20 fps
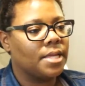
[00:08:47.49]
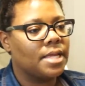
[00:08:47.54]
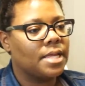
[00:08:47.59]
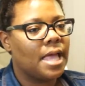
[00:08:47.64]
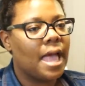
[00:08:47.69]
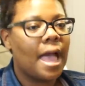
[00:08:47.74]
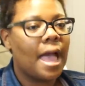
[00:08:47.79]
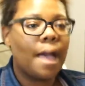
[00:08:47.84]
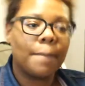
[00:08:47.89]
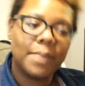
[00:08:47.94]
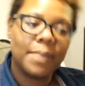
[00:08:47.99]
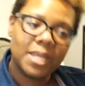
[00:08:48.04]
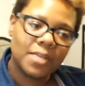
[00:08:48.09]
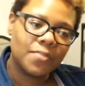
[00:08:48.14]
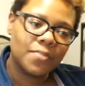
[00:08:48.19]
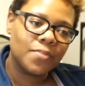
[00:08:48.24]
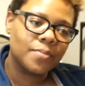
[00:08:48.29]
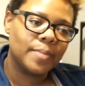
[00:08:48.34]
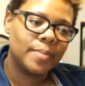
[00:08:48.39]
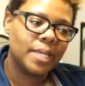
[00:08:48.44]
happening
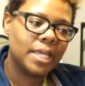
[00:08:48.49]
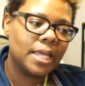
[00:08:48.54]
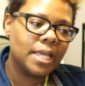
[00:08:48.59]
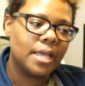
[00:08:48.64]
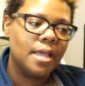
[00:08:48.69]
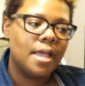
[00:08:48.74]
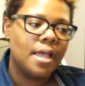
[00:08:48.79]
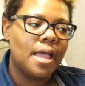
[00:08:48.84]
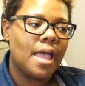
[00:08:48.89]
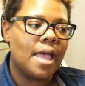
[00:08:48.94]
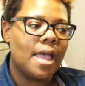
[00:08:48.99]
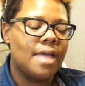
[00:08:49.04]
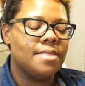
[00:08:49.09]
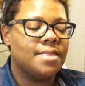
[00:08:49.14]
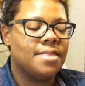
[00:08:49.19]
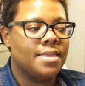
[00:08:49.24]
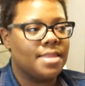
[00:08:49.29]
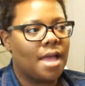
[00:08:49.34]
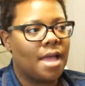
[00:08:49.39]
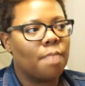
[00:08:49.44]
for me
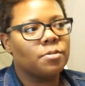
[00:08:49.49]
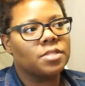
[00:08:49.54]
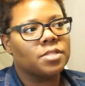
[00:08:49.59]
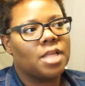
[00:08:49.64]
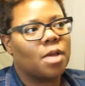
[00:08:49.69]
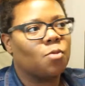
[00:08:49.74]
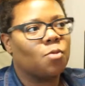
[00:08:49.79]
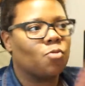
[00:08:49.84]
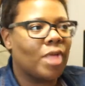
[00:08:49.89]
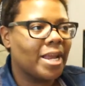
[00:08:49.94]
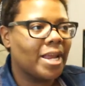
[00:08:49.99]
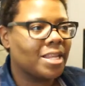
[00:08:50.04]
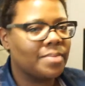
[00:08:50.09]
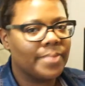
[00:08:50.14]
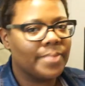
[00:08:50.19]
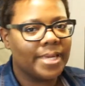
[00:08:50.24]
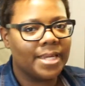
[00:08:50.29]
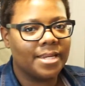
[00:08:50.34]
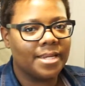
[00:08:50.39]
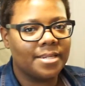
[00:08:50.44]
and then that was like right at the
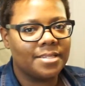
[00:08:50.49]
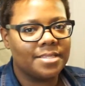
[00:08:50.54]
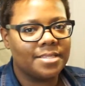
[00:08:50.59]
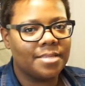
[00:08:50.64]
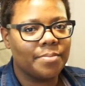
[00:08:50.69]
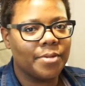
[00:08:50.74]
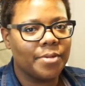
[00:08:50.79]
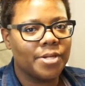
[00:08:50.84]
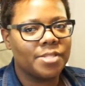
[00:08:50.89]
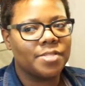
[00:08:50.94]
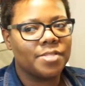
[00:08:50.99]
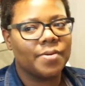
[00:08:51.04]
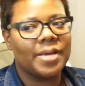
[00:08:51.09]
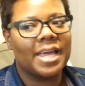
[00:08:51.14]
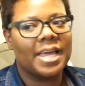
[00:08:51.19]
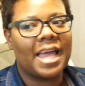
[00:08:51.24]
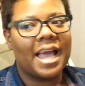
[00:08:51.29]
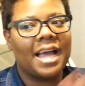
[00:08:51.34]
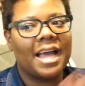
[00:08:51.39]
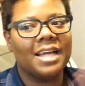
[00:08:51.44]
beginning of December so
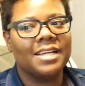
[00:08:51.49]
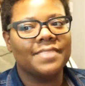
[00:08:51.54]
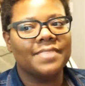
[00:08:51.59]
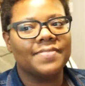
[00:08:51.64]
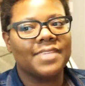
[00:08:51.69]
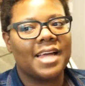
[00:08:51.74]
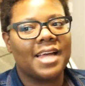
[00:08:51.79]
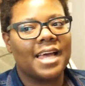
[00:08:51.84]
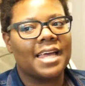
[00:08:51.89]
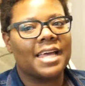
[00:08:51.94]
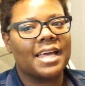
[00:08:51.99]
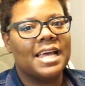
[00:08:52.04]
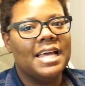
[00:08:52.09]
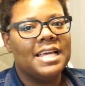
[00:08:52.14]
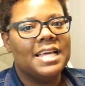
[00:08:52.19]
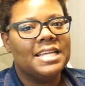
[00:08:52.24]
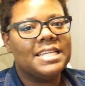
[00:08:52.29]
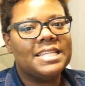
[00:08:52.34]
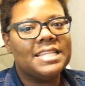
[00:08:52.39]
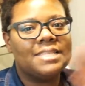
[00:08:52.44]
it kind of like
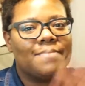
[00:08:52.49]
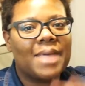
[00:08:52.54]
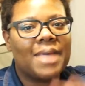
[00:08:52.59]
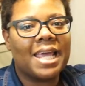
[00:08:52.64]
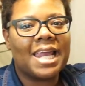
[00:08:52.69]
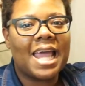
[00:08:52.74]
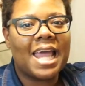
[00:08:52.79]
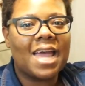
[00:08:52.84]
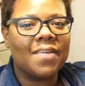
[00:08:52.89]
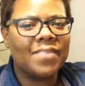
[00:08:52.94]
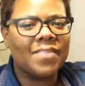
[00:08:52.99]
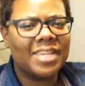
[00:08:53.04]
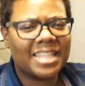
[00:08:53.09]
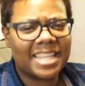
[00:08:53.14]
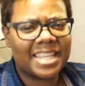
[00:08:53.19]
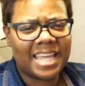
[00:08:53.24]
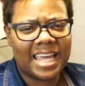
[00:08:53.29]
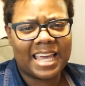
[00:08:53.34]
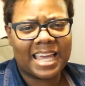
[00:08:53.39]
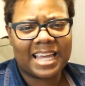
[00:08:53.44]
just made
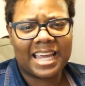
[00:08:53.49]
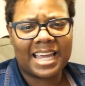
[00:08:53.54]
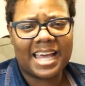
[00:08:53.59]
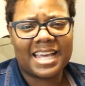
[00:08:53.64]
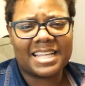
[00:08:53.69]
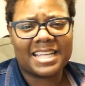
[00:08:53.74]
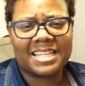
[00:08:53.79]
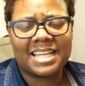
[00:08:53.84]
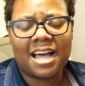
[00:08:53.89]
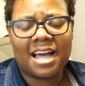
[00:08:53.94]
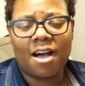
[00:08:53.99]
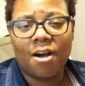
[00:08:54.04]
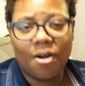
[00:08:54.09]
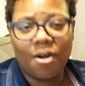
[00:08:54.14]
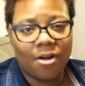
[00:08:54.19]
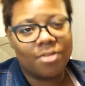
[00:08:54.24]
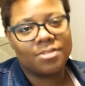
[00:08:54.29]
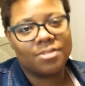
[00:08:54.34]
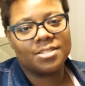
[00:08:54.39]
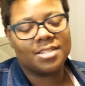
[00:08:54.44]
everything like
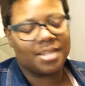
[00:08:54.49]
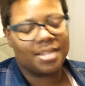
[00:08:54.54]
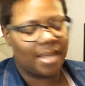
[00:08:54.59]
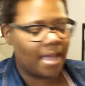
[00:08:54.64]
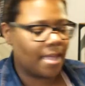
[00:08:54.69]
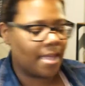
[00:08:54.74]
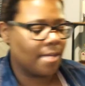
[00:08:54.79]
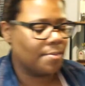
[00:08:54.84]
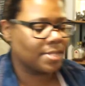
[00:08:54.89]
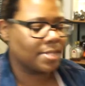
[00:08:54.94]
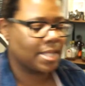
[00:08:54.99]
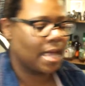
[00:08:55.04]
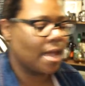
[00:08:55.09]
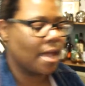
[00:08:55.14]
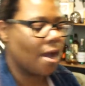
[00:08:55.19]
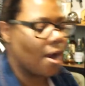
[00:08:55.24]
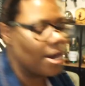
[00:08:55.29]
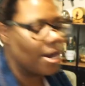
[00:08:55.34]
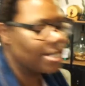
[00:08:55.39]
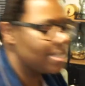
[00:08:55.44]
halt like it was
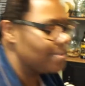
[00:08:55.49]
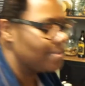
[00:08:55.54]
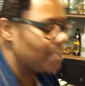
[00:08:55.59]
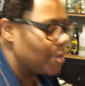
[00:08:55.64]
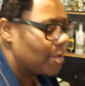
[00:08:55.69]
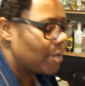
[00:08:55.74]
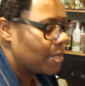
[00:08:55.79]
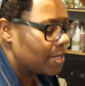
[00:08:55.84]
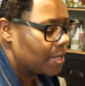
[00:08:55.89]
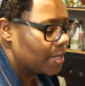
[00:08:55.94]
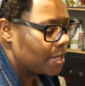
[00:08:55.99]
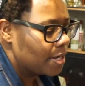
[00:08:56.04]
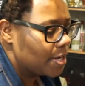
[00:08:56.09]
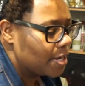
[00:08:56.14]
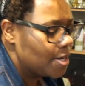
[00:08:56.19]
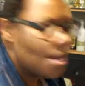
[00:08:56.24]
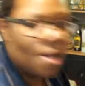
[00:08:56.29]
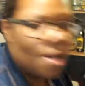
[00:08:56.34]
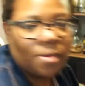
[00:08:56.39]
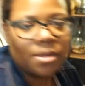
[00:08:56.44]
like RG mode
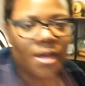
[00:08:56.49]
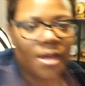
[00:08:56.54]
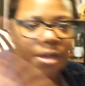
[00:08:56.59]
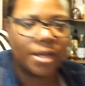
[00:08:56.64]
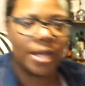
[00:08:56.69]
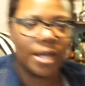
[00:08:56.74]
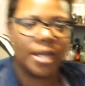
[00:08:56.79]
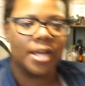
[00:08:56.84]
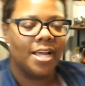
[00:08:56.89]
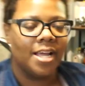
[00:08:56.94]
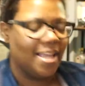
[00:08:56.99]
no longer